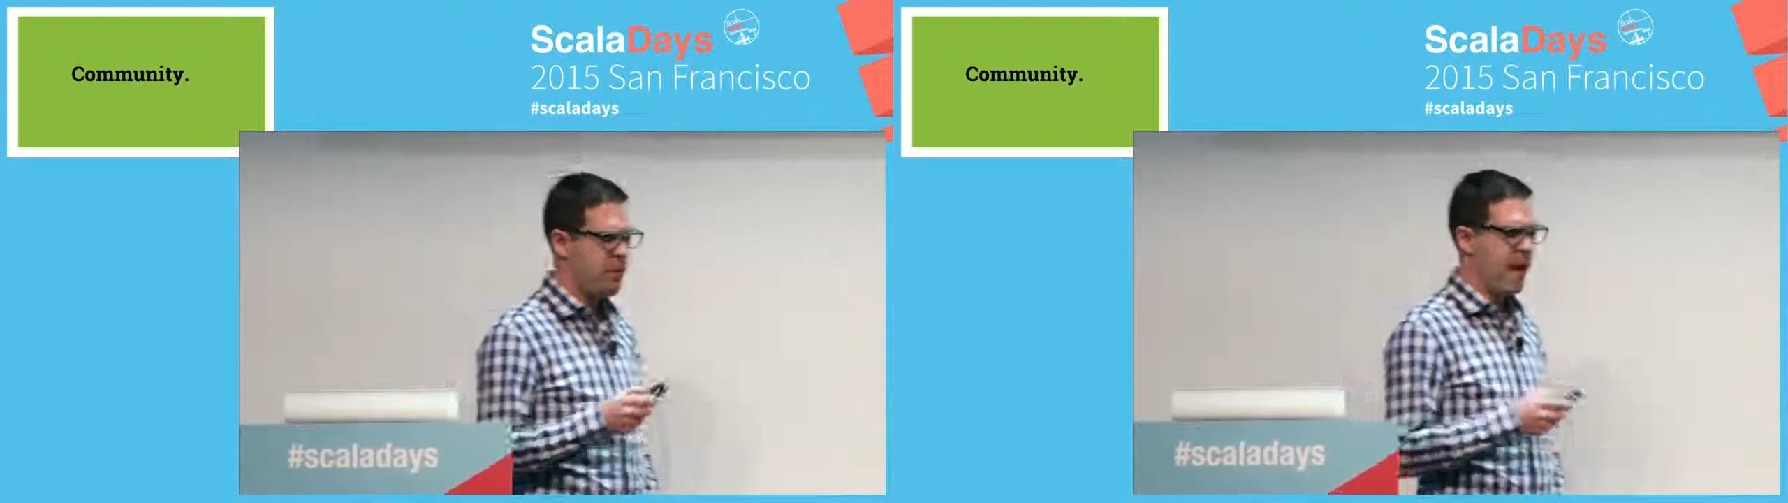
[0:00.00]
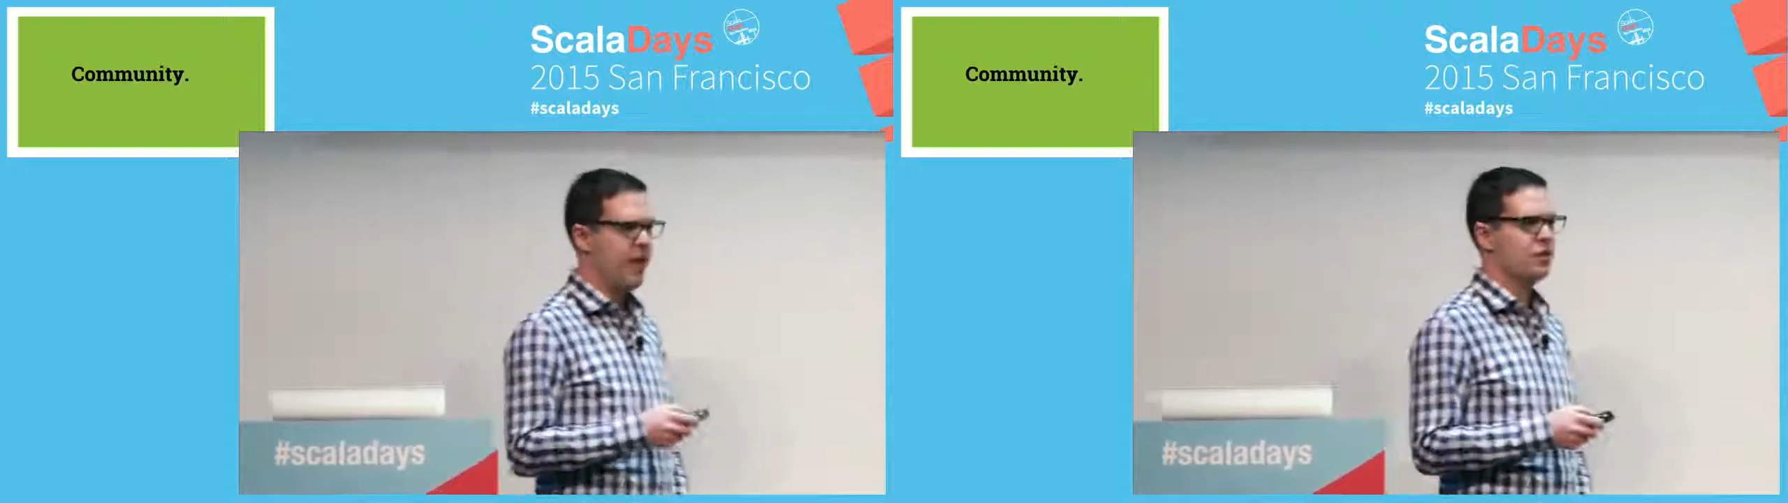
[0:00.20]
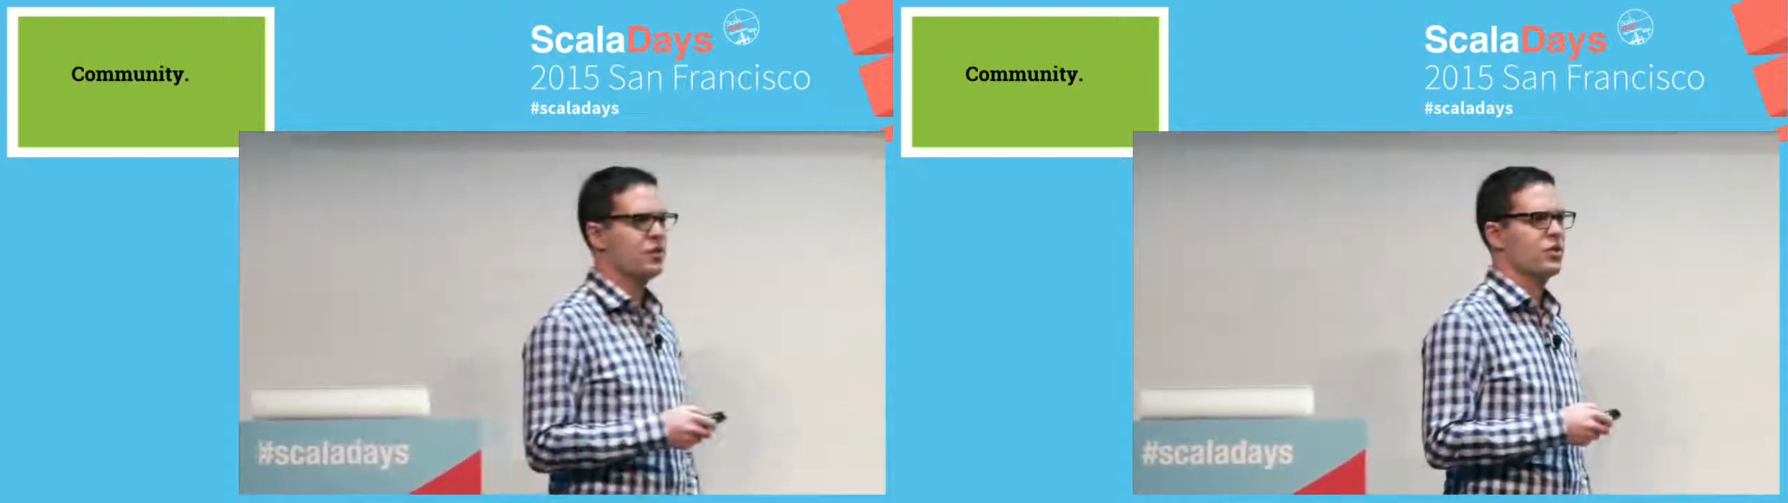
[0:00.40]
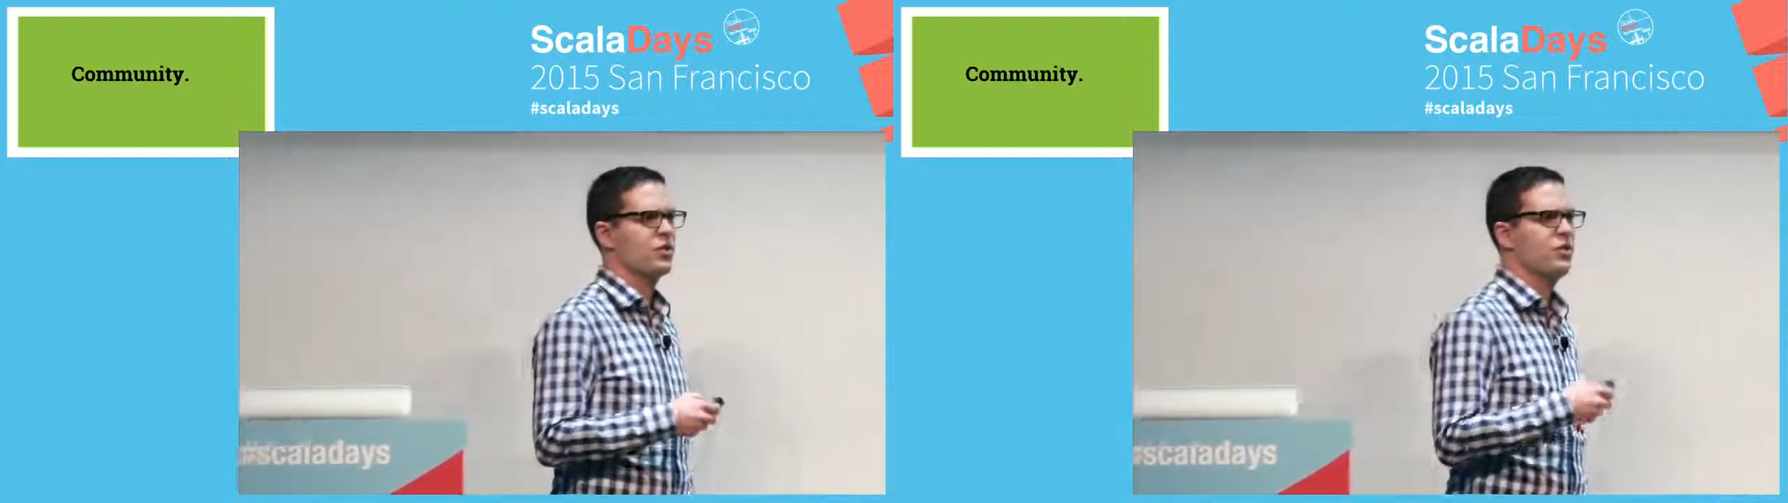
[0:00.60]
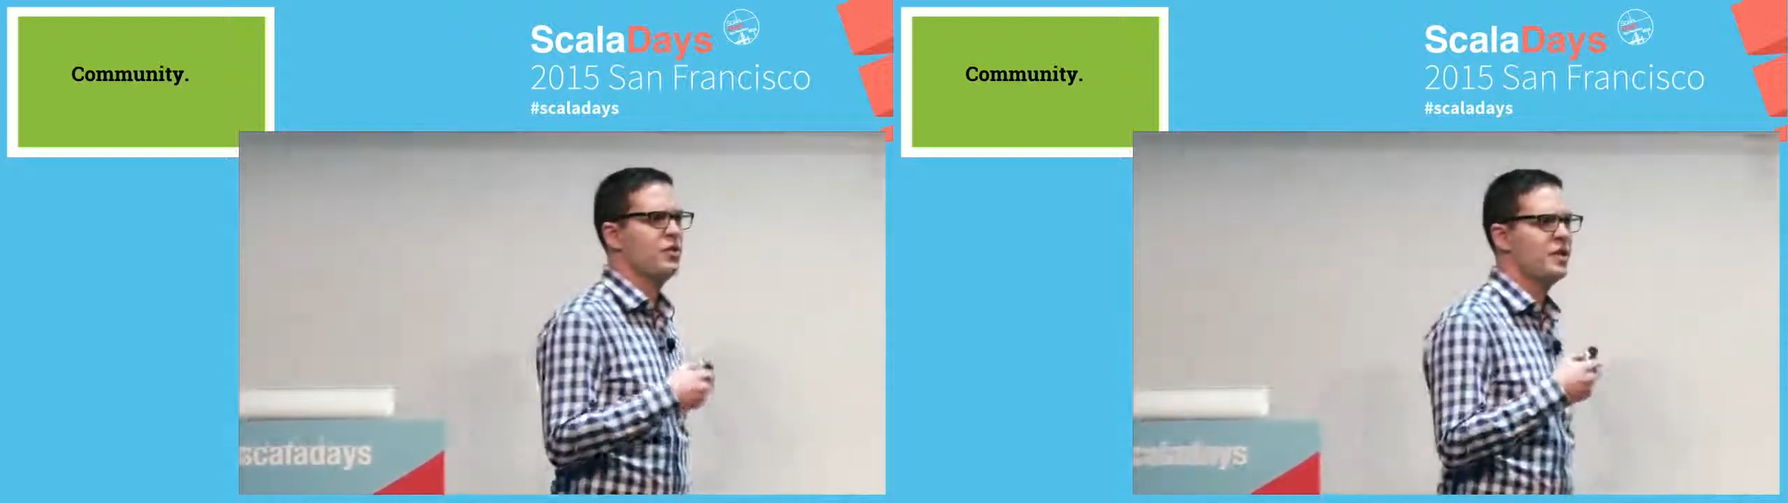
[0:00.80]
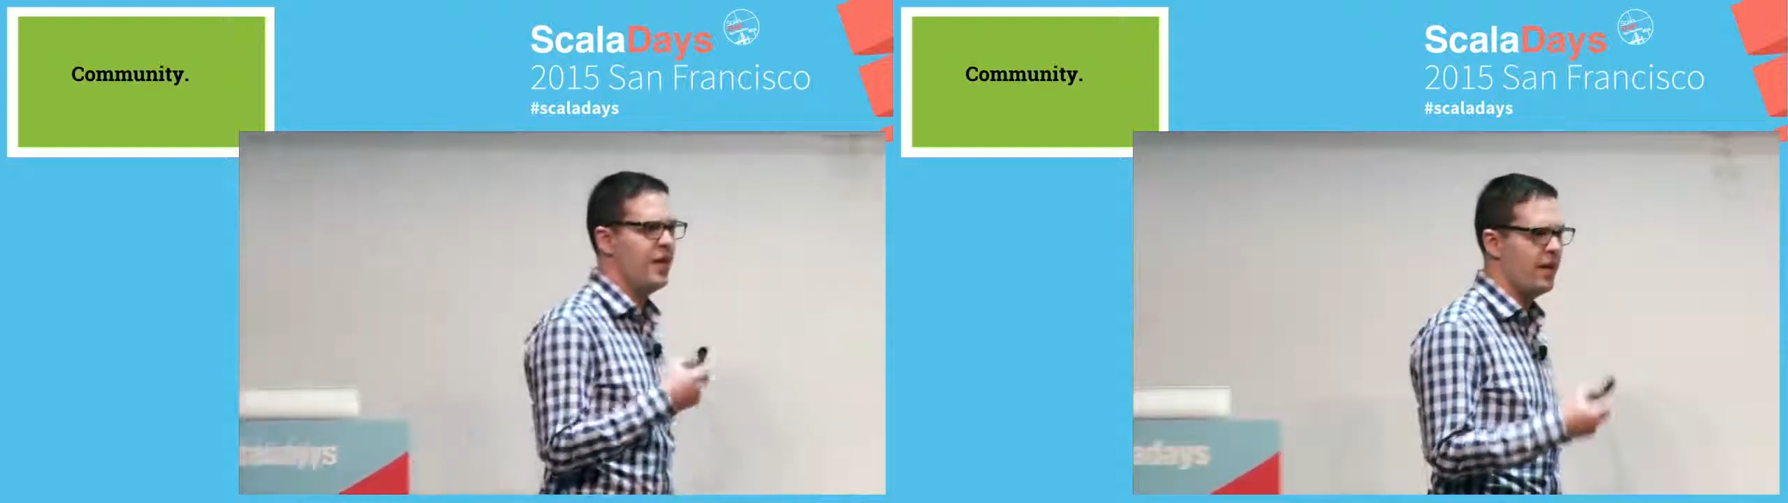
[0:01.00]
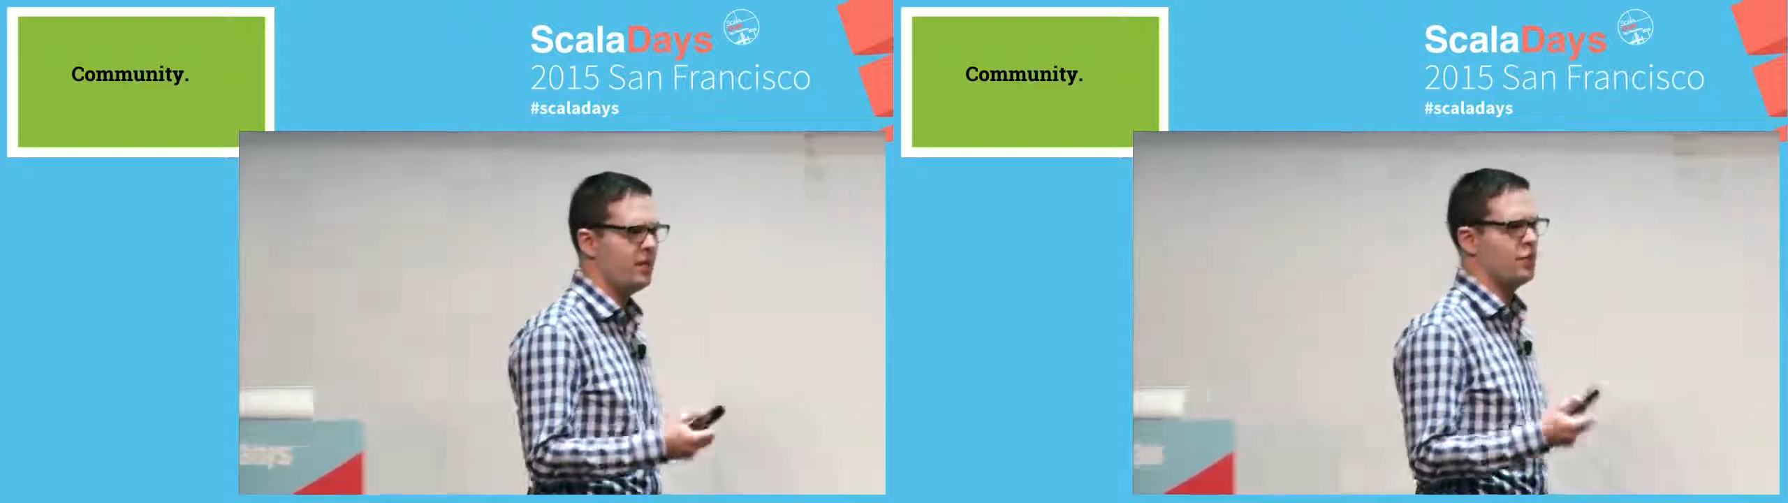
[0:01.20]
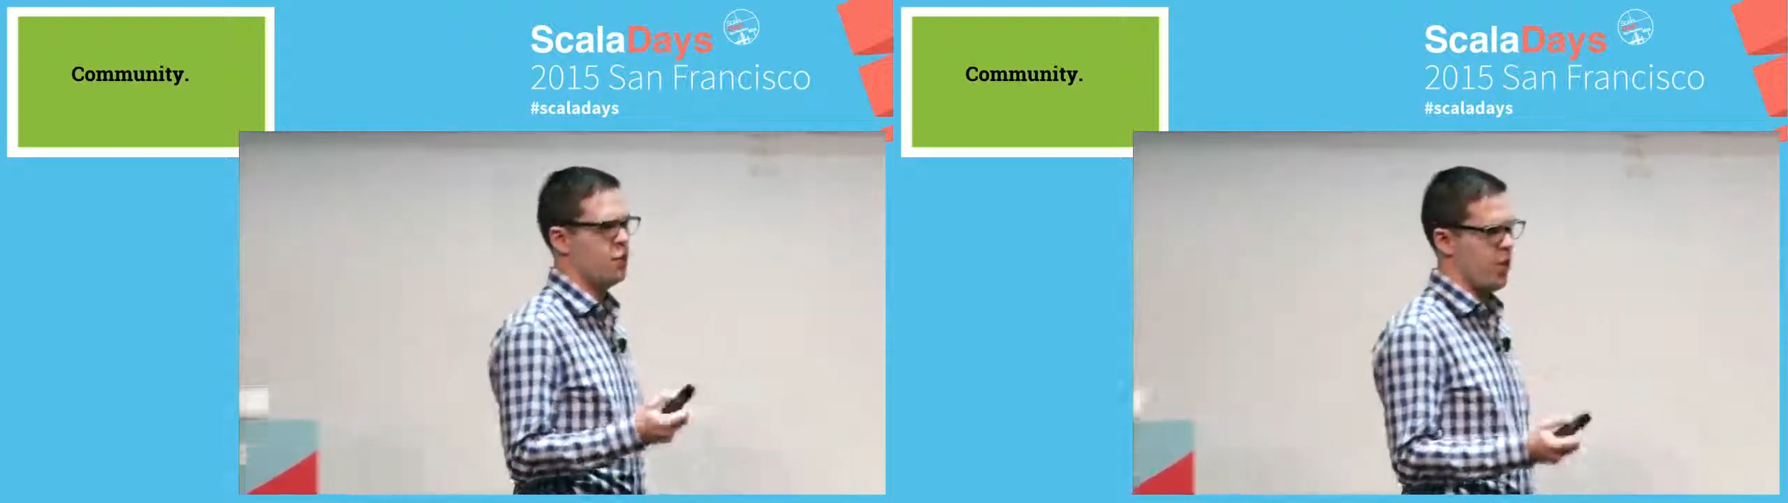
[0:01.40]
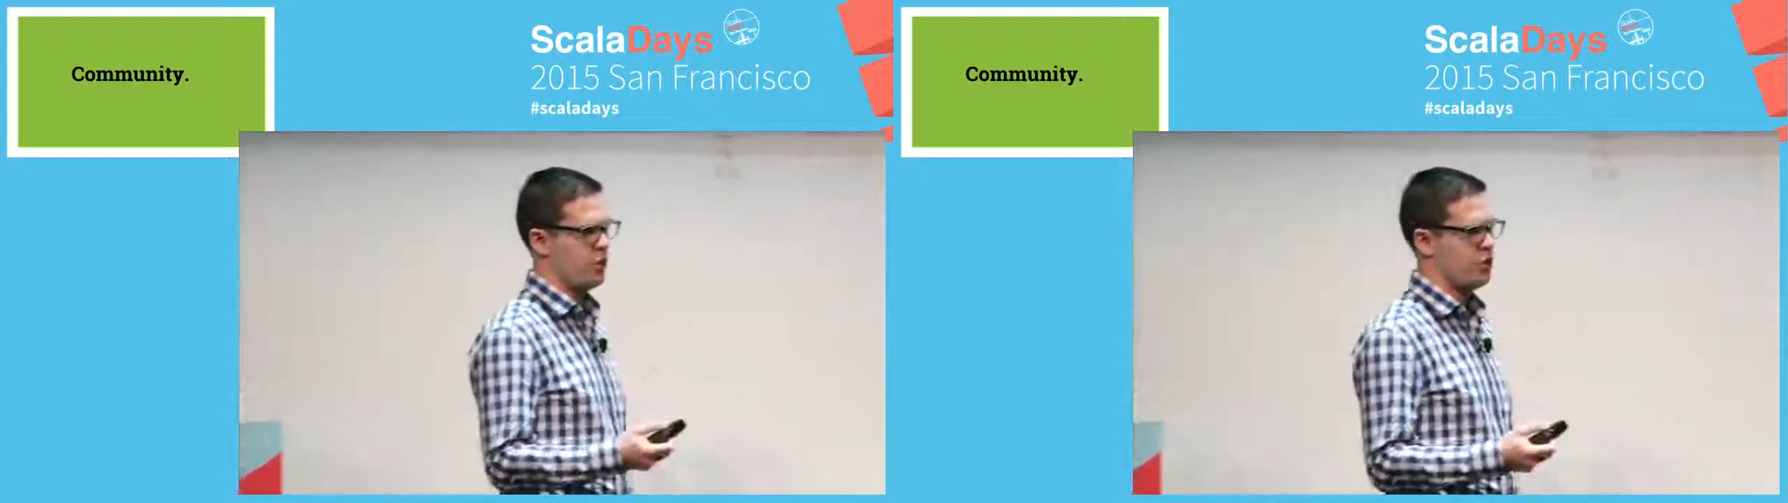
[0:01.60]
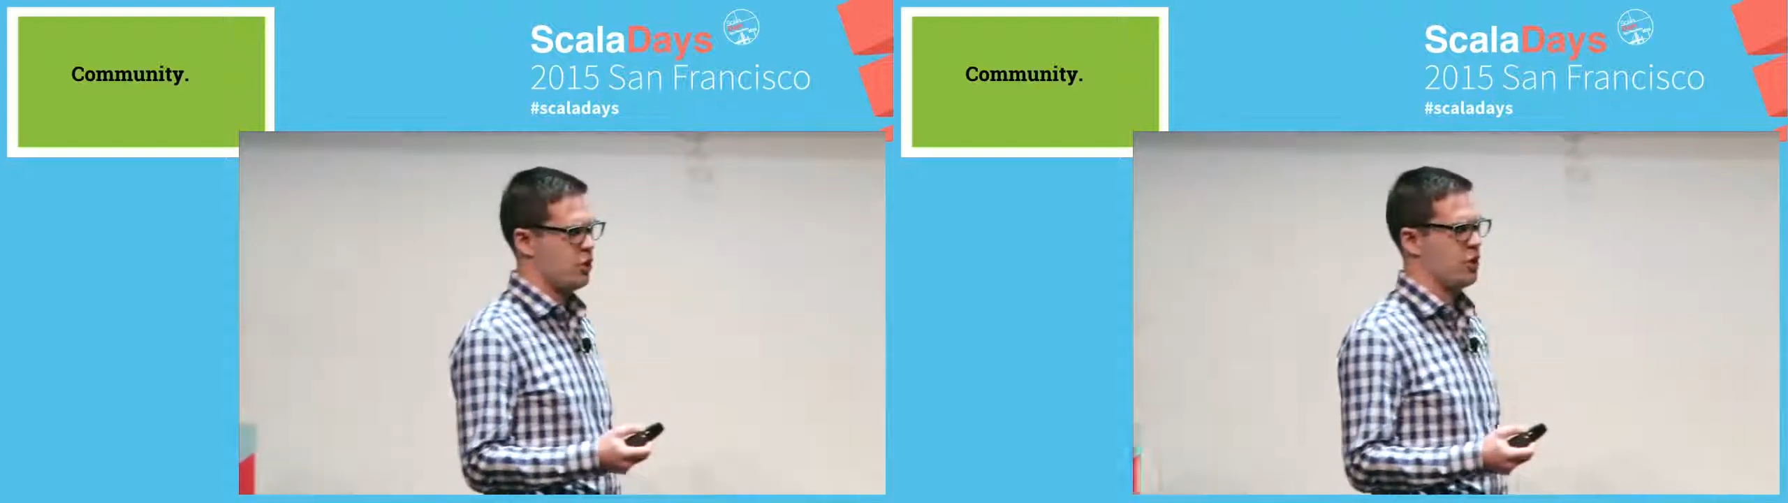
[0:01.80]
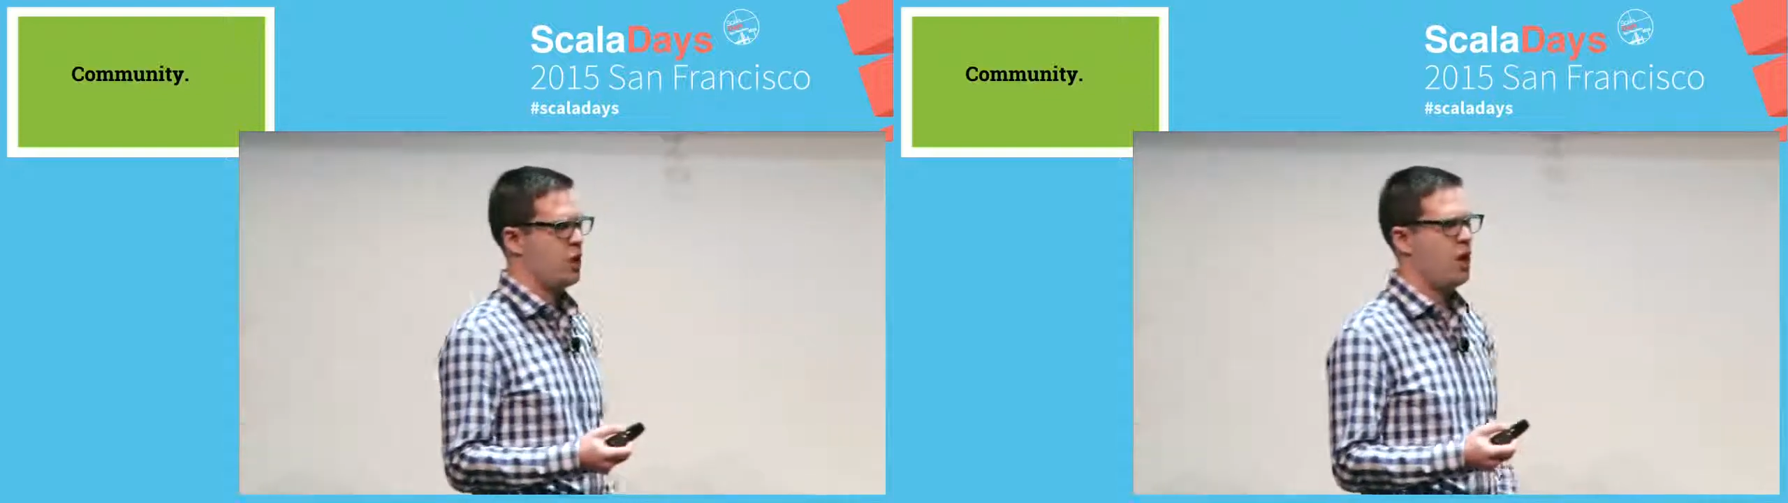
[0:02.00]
the answer to today's question